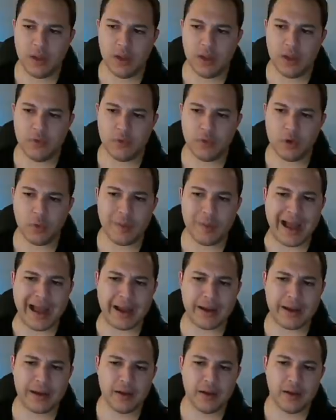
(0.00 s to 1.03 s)
If go
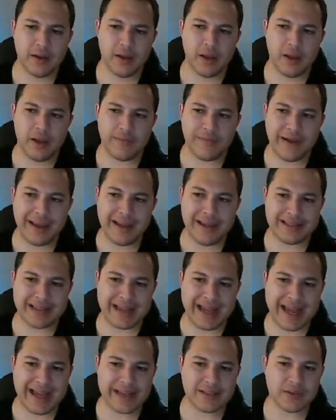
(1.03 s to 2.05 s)
back, if I had
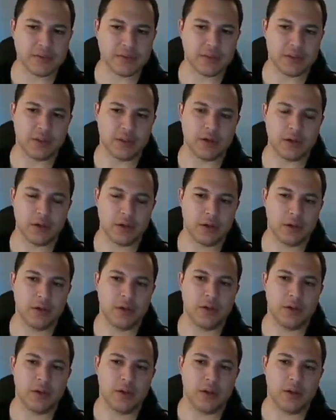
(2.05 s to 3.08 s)
castled here,
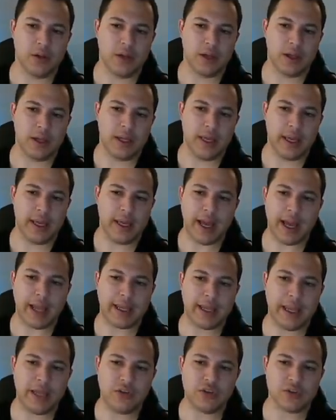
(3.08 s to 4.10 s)
I
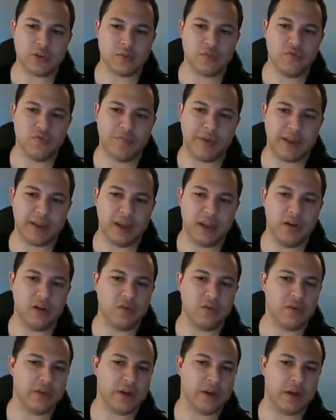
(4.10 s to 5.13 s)
can't just move my king
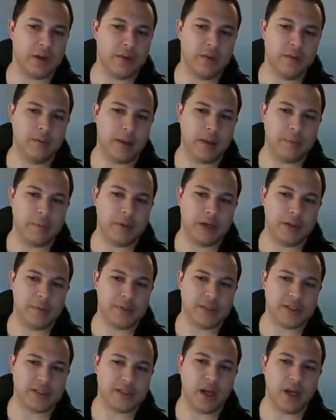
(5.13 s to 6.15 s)
over there. I'm going to
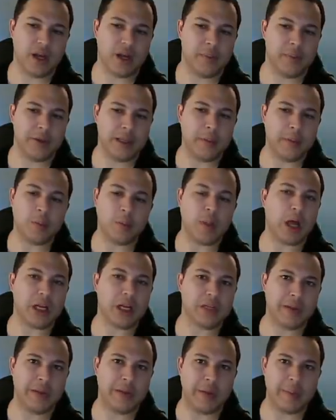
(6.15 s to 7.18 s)
be stuck. I'm going to get
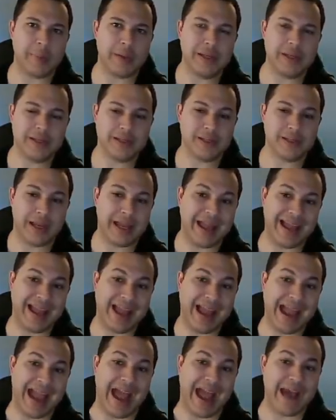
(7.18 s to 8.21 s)
blocked by my pieces. I,
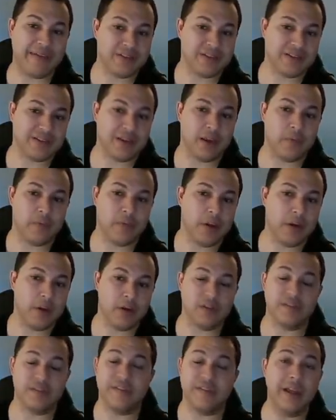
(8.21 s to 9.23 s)
I have to stay over here
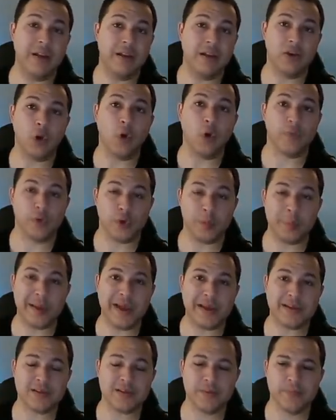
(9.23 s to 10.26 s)
and defend and hope for the
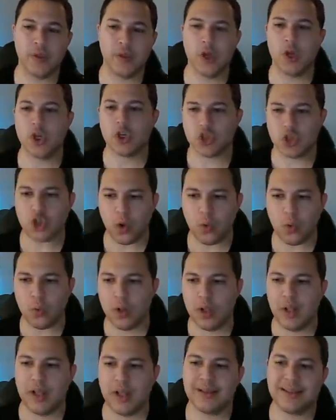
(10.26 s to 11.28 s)
best. So
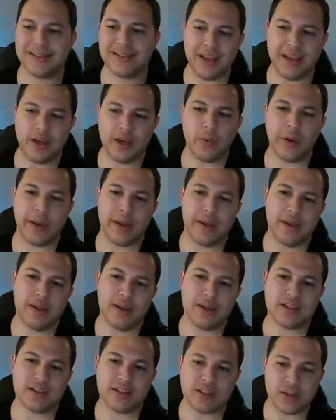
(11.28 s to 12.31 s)
the takeaway,
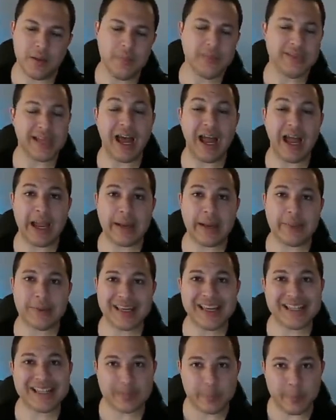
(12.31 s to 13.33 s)
sometimes
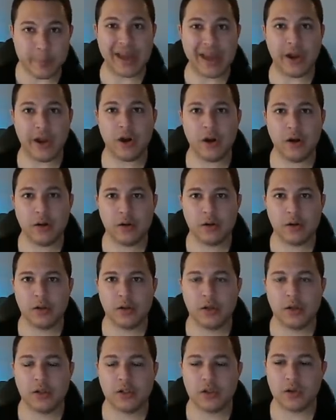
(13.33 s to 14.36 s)
it's better
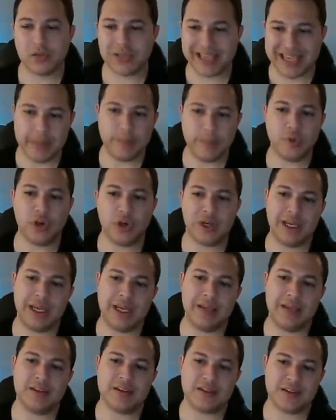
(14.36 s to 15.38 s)
to keep your king
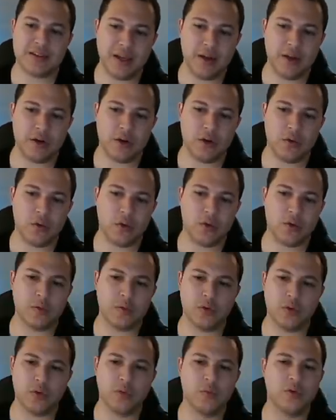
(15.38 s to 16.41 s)
in the center or
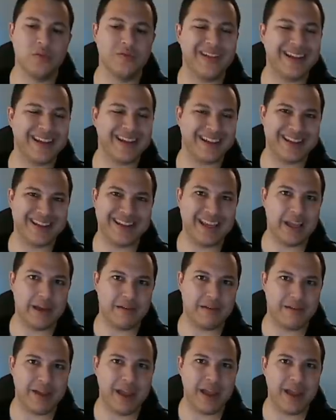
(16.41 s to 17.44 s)
do a move like king
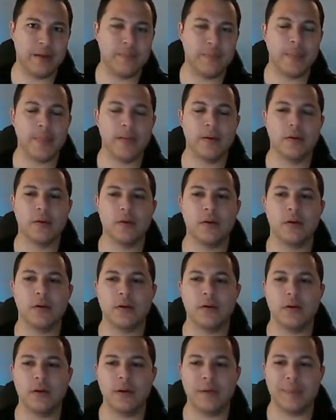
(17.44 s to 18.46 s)
f8
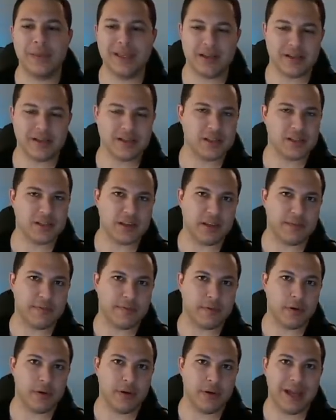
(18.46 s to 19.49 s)
because it's
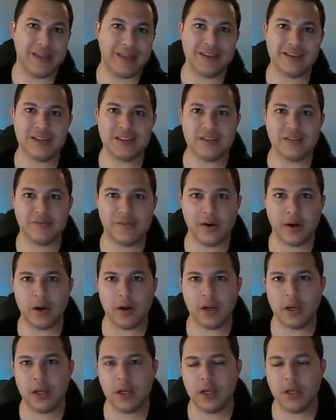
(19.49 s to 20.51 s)
safer. And this is a
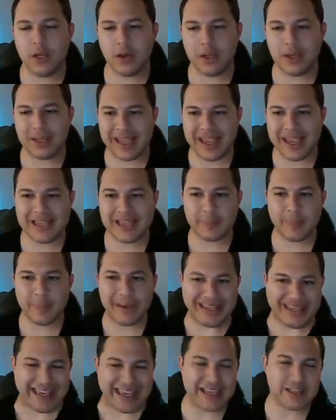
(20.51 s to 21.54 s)
very case by
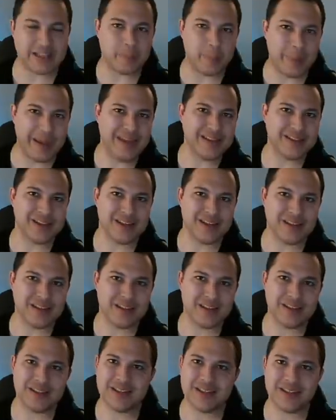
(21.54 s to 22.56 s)
case basis.
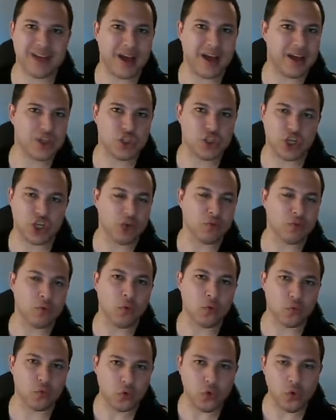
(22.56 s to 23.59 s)
This is not a
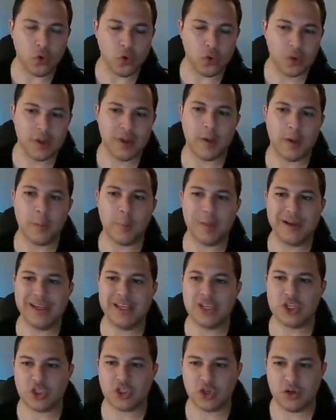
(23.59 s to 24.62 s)
general rule, but
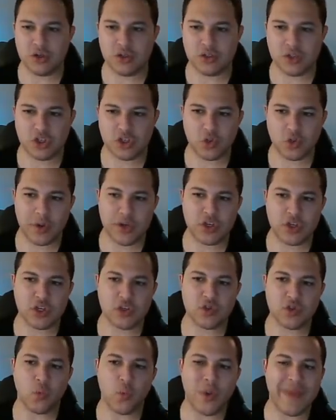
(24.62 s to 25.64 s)
in certain
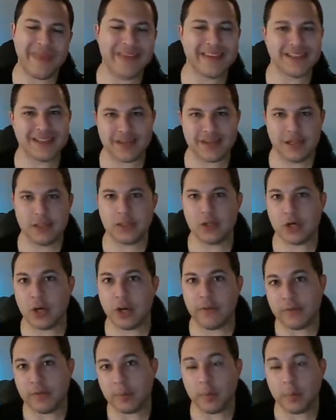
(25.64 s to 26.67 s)
situations when the center
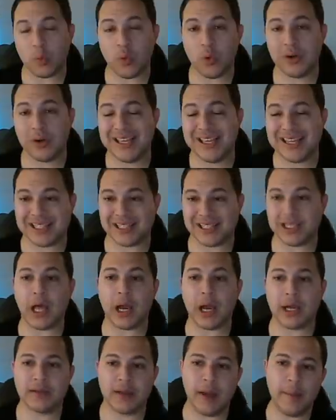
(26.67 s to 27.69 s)
of the board is
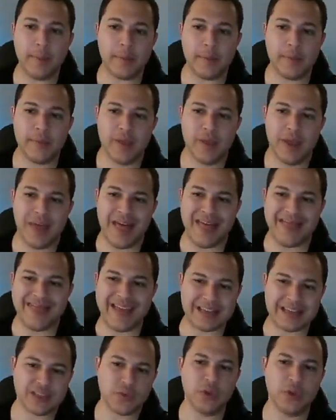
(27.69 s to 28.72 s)
locked up,
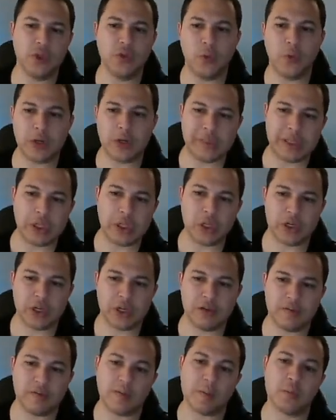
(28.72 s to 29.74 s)
that's when you want to be
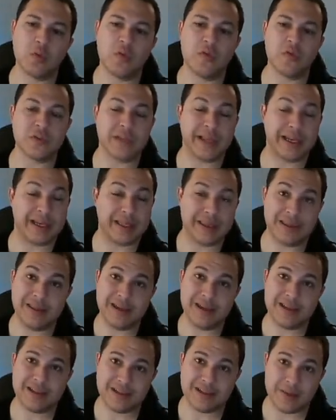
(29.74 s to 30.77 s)
looking for moves like
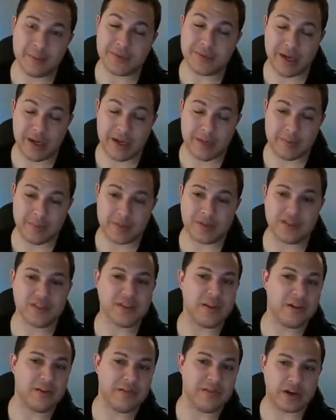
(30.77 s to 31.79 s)
this sometimes
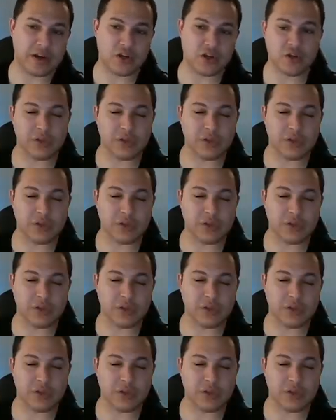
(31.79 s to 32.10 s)
instead of actually